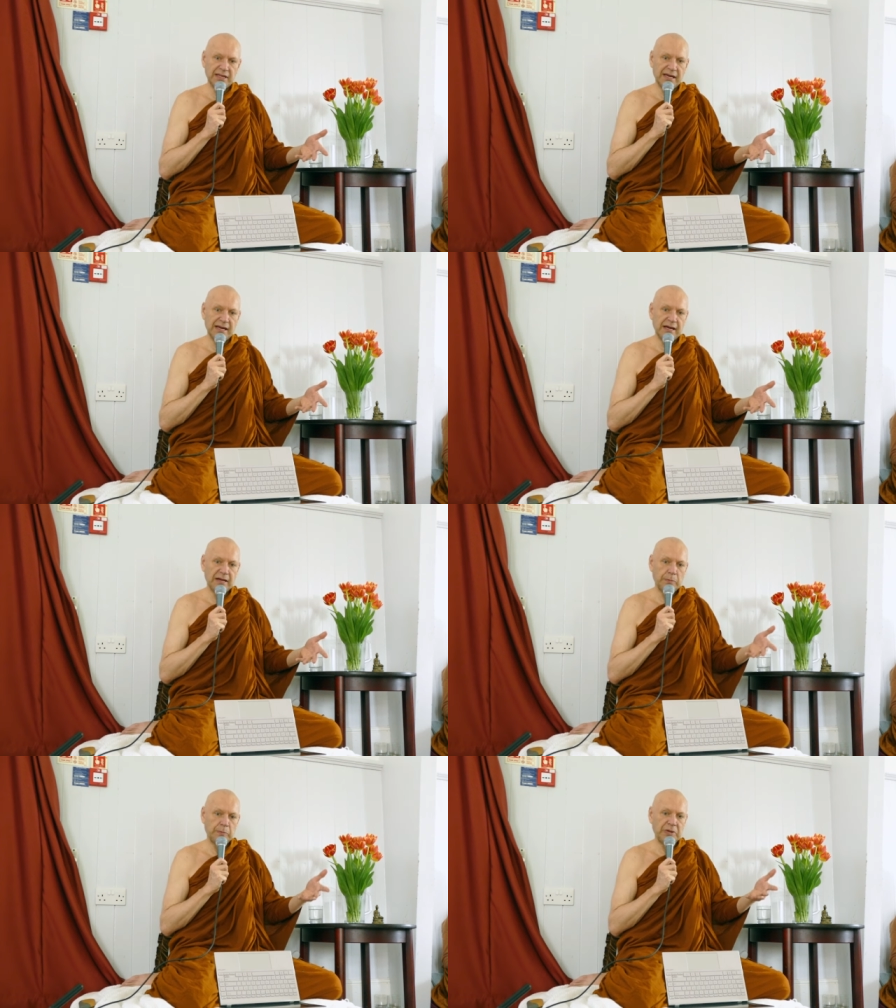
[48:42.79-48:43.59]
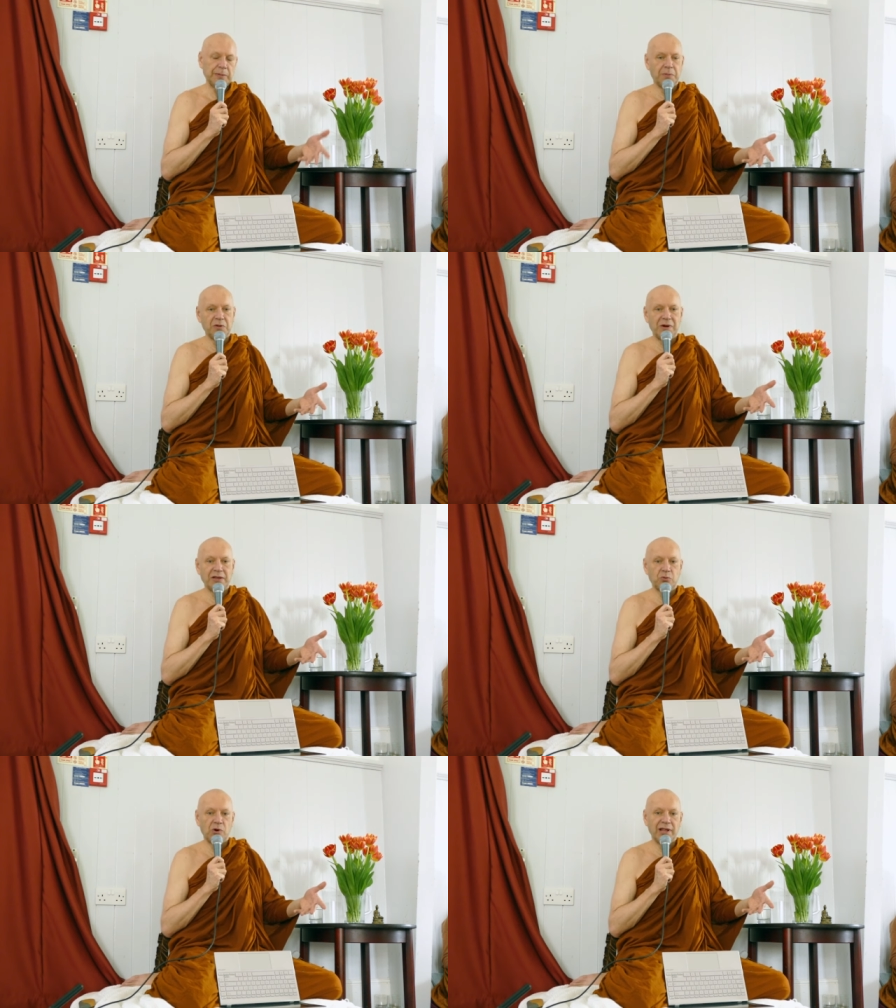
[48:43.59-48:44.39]
yeah, and people
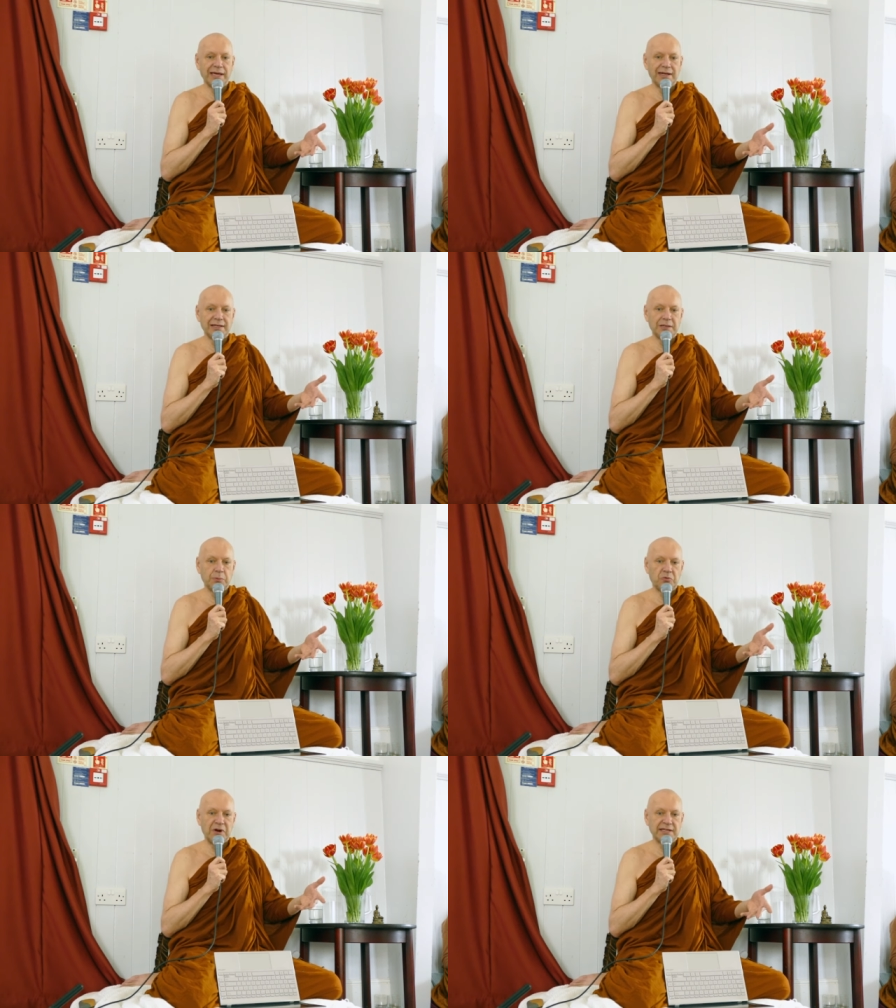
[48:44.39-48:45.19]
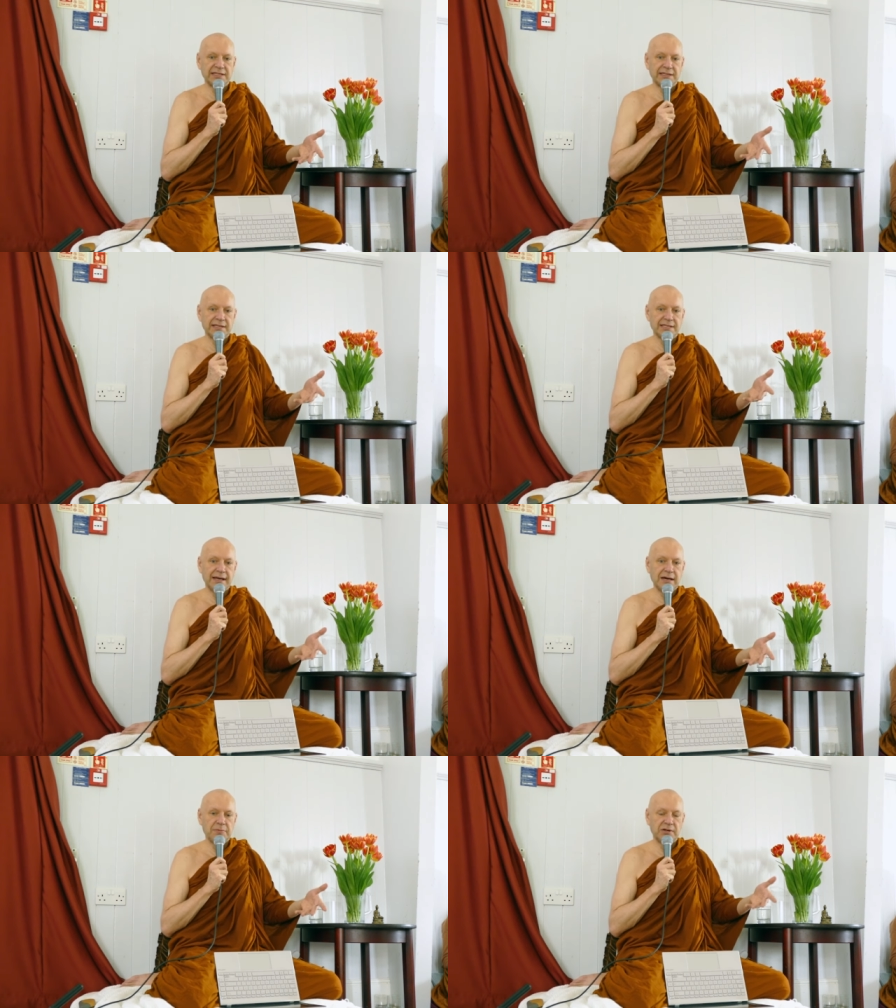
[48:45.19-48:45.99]
around the world are getting depressed and
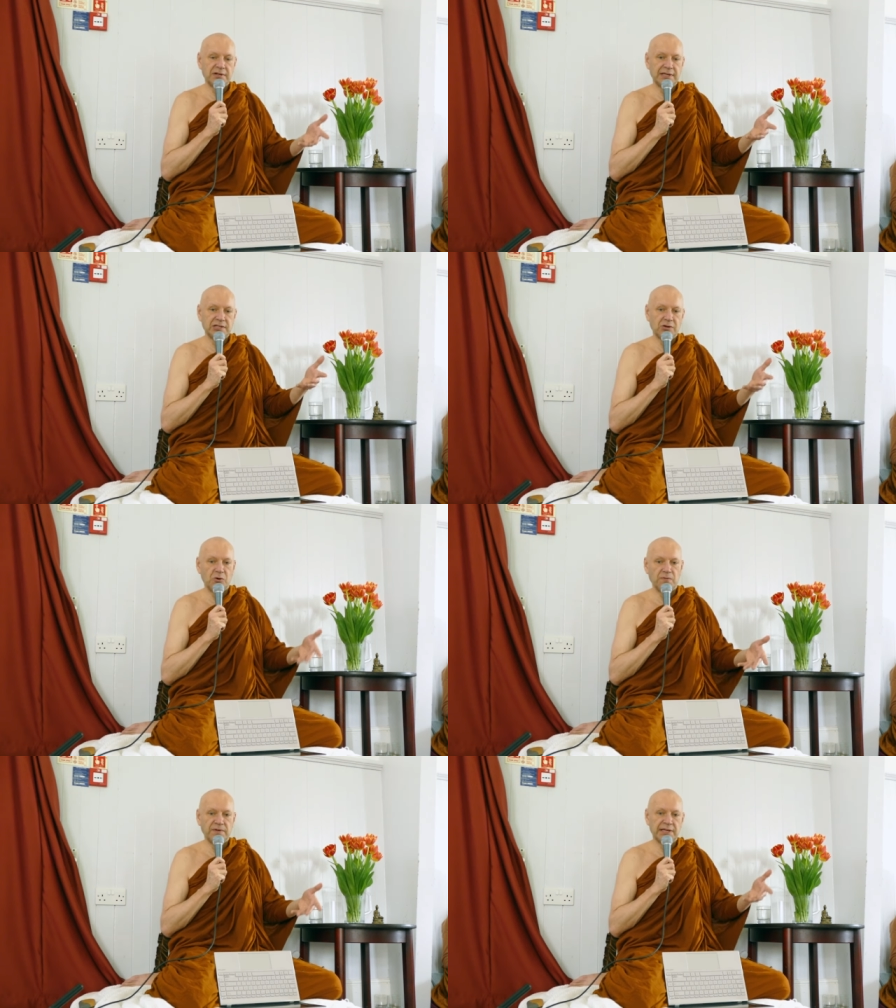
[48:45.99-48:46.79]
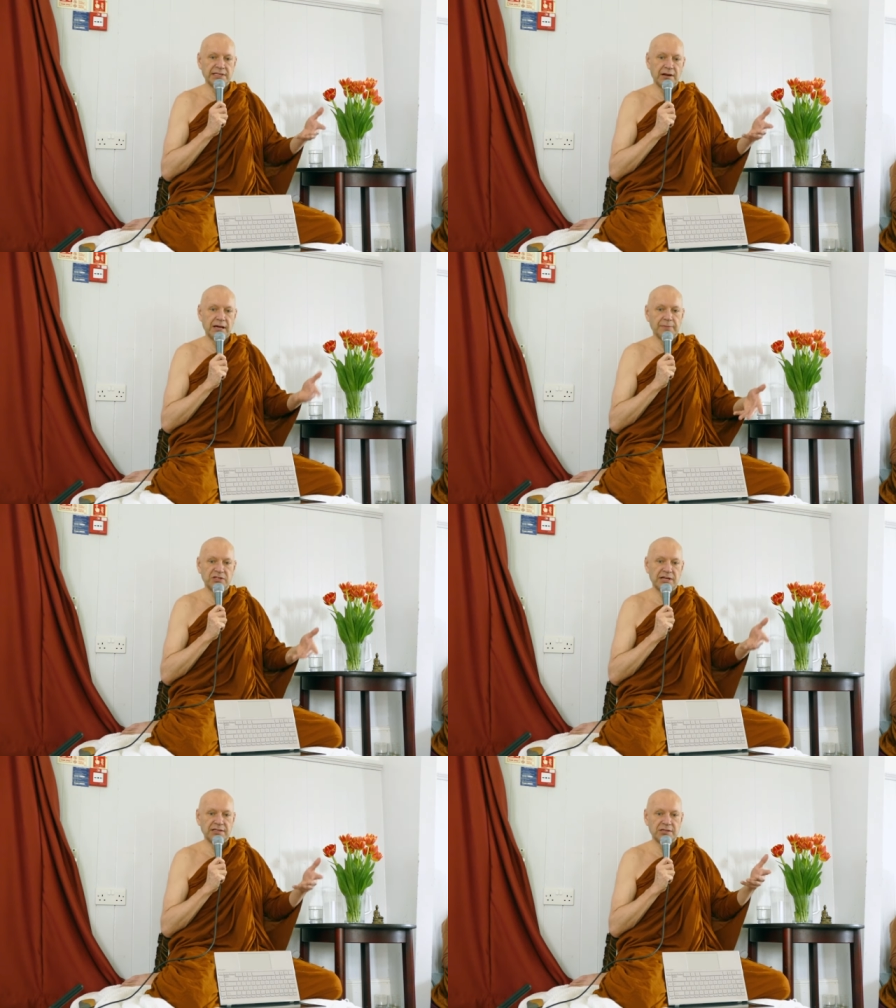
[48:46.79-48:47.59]
sad because there's COVID, there's climate
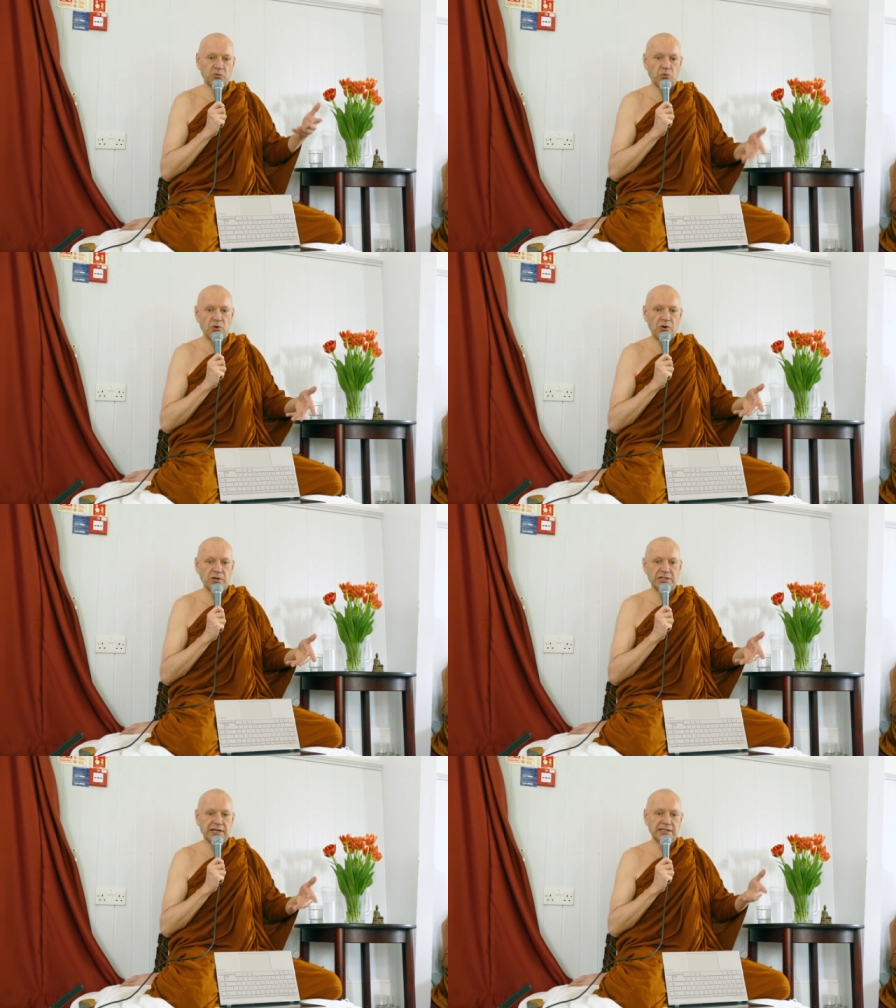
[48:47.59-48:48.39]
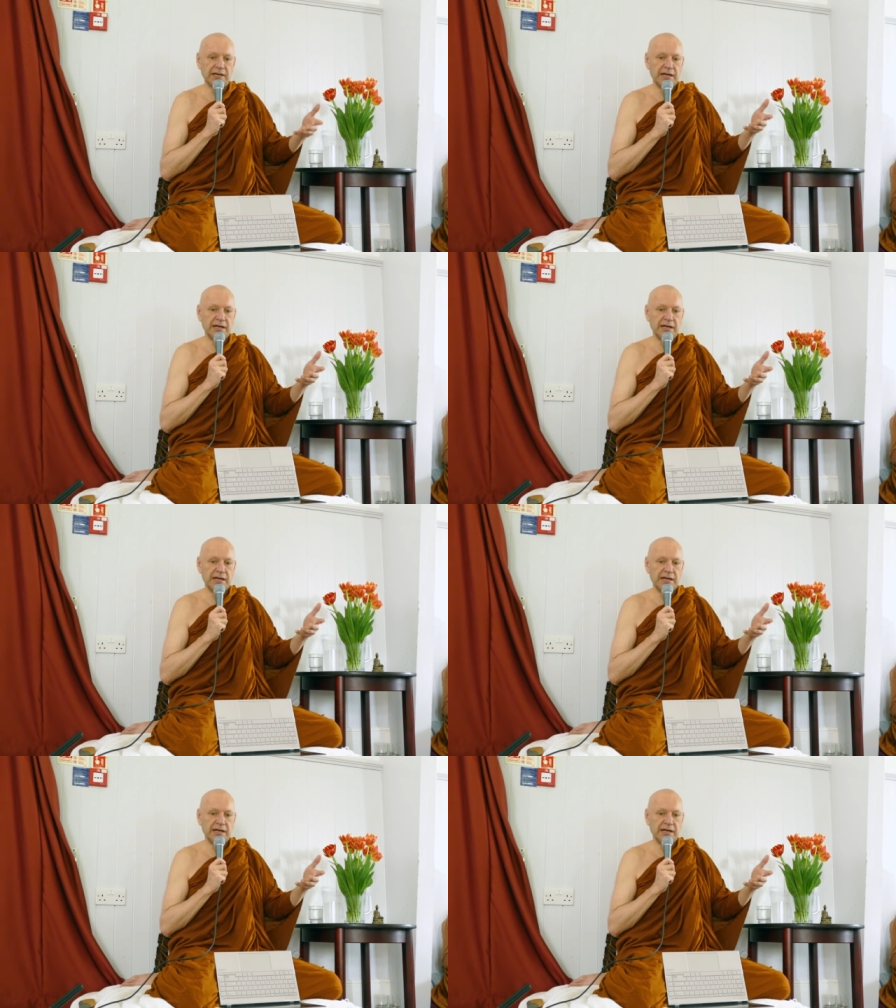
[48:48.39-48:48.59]
change, there's wars, there's